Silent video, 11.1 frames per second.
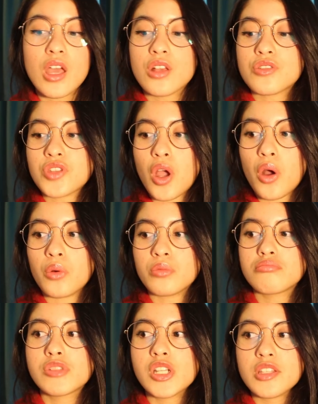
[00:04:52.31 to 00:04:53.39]
So
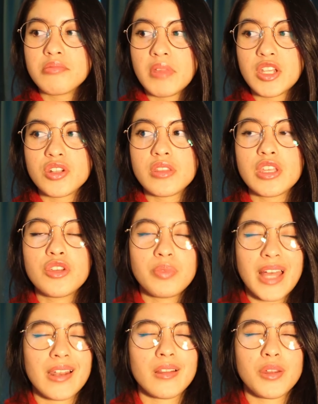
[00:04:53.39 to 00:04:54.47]
just make sure that you
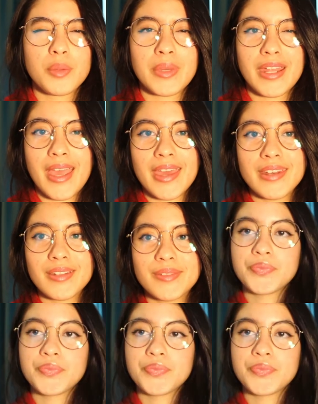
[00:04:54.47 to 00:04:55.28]
plan a little bit ahead.